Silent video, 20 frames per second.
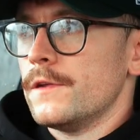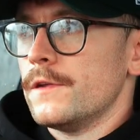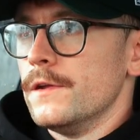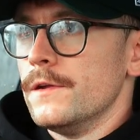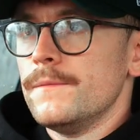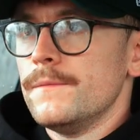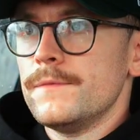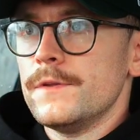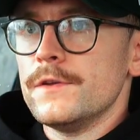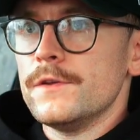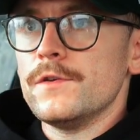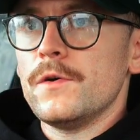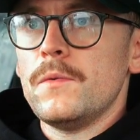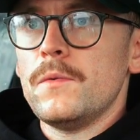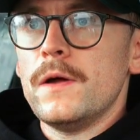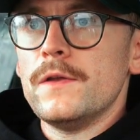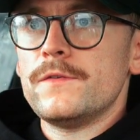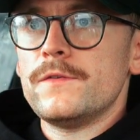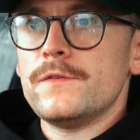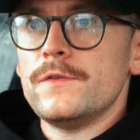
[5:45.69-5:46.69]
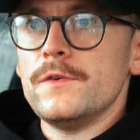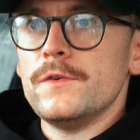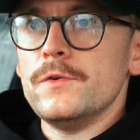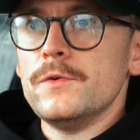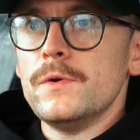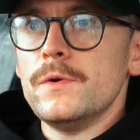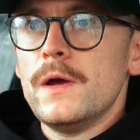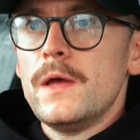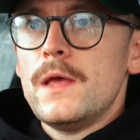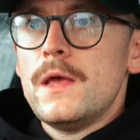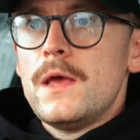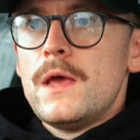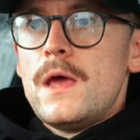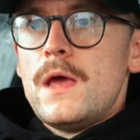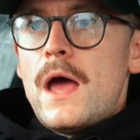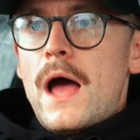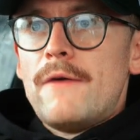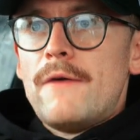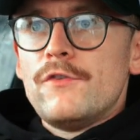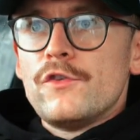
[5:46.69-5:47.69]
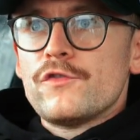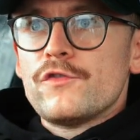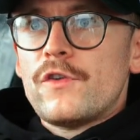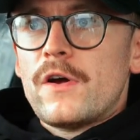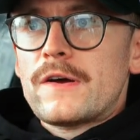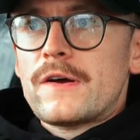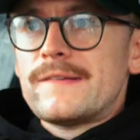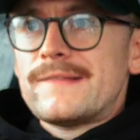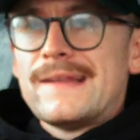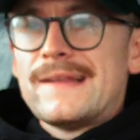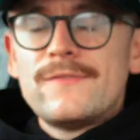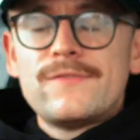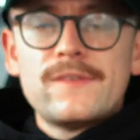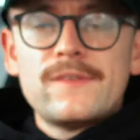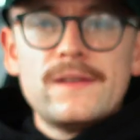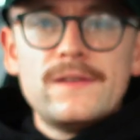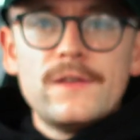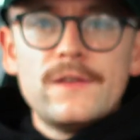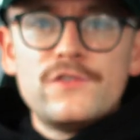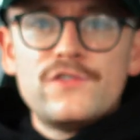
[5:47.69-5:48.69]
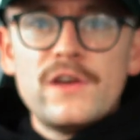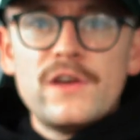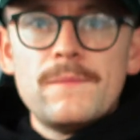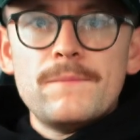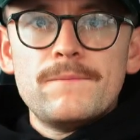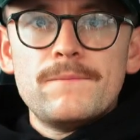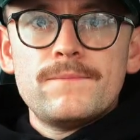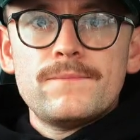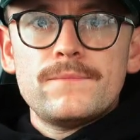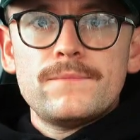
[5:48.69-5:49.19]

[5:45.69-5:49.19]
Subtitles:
You don't want to have your strongest lifts in the gym.